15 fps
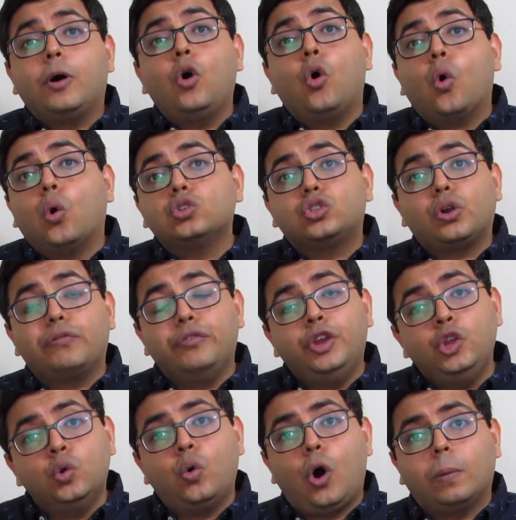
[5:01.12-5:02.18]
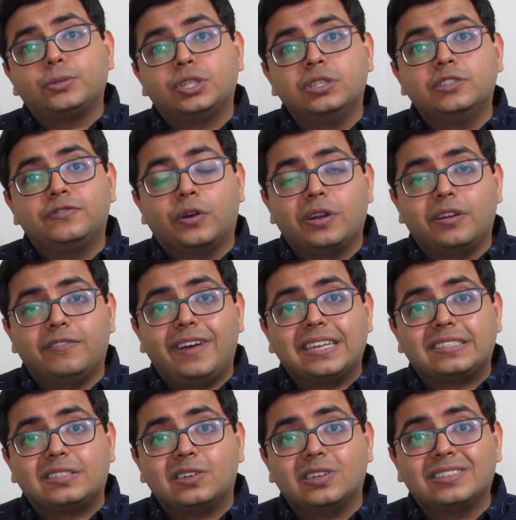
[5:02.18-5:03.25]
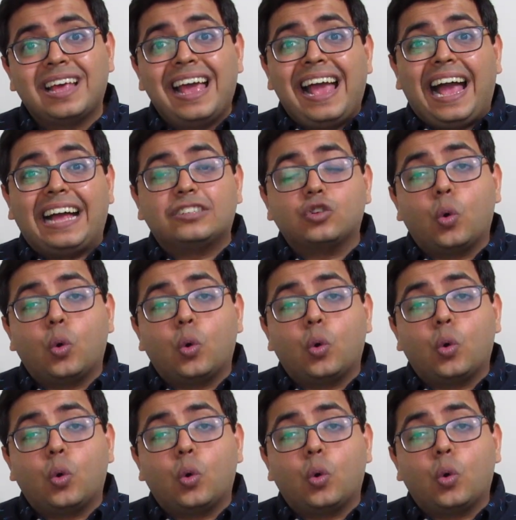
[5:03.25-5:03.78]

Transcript: a host of new options for investors, as